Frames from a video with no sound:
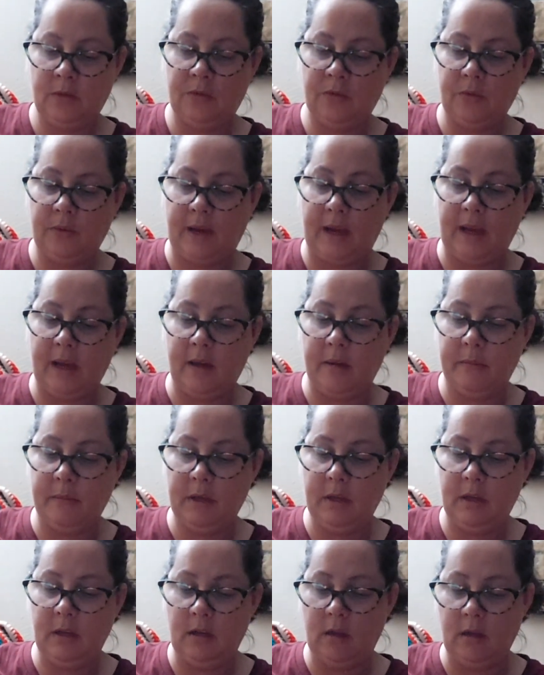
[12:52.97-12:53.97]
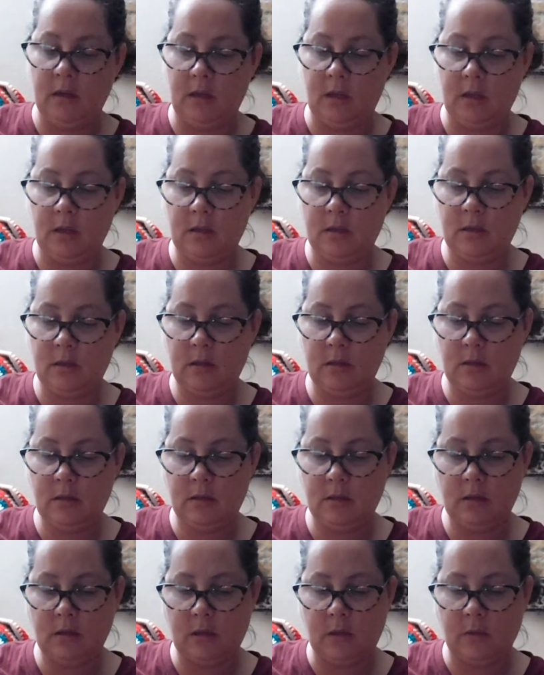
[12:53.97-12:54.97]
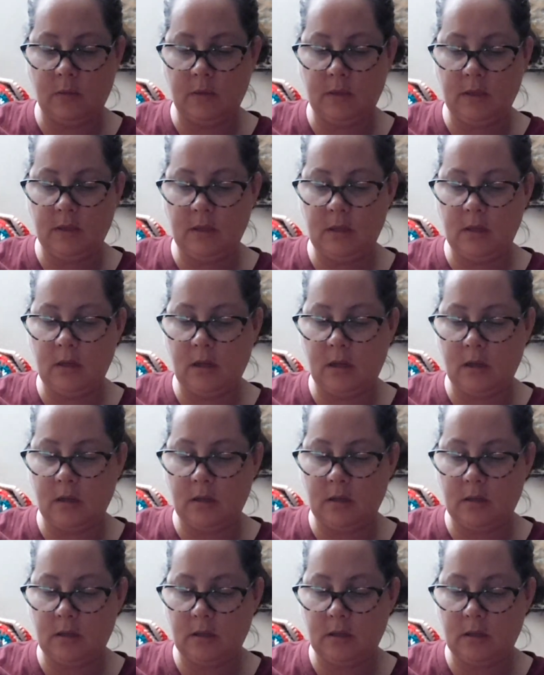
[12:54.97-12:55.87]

Crab nuggets. I was not